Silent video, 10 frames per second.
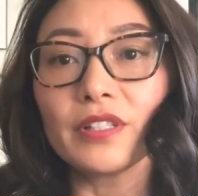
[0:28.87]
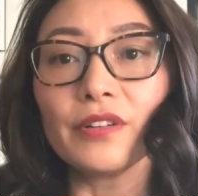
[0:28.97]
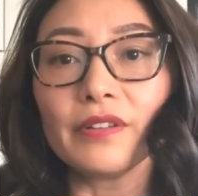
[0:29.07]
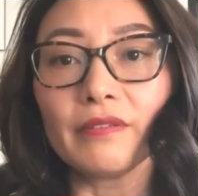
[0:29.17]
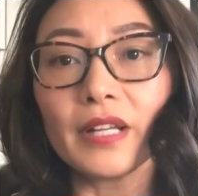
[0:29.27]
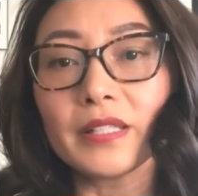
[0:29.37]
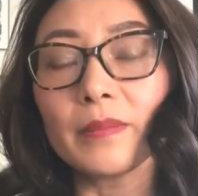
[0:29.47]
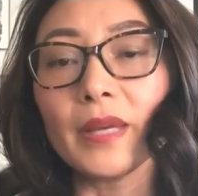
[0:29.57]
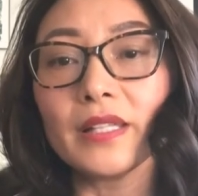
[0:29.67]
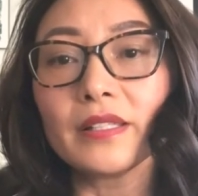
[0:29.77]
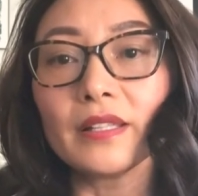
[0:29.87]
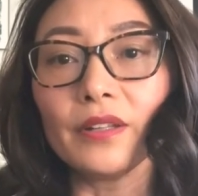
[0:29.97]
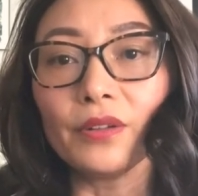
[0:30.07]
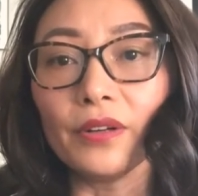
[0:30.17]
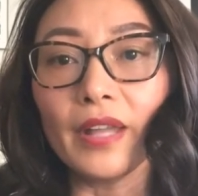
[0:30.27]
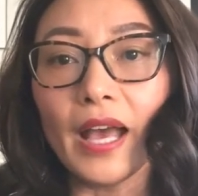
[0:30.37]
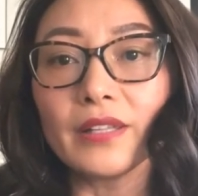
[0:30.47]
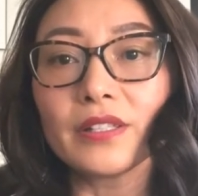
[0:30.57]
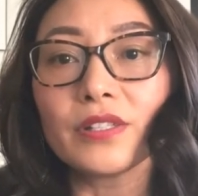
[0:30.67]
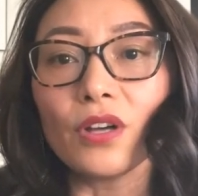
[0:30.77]
your investments, and all
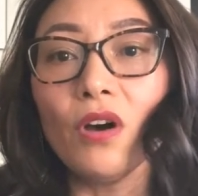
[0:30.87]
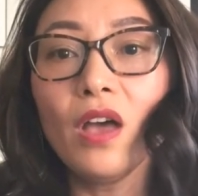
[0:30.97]
that. So.